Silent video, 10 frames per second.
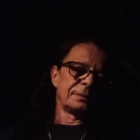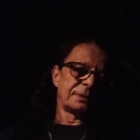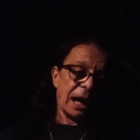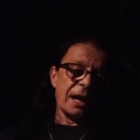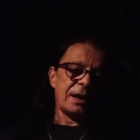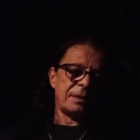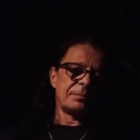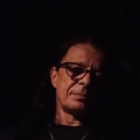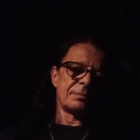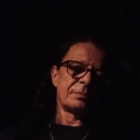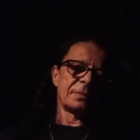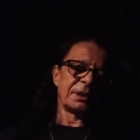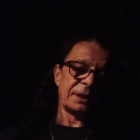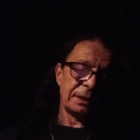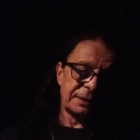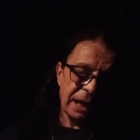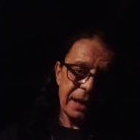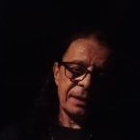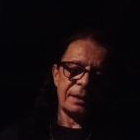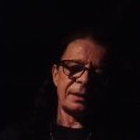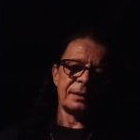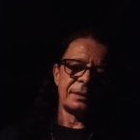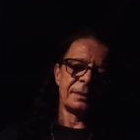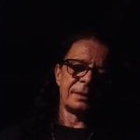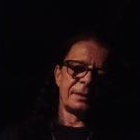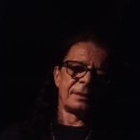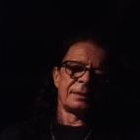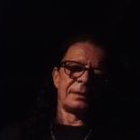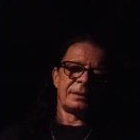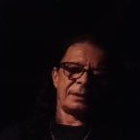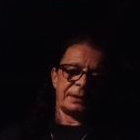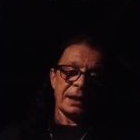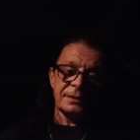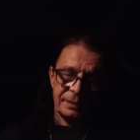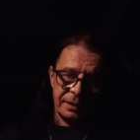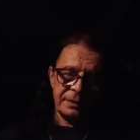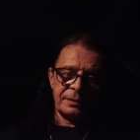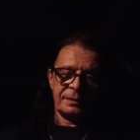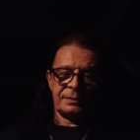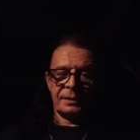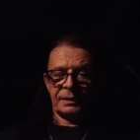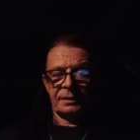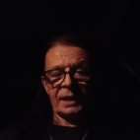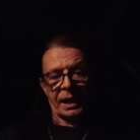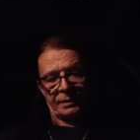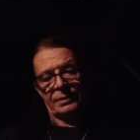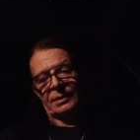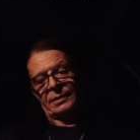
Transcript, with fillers: time until 10 and I surrendered at 9.30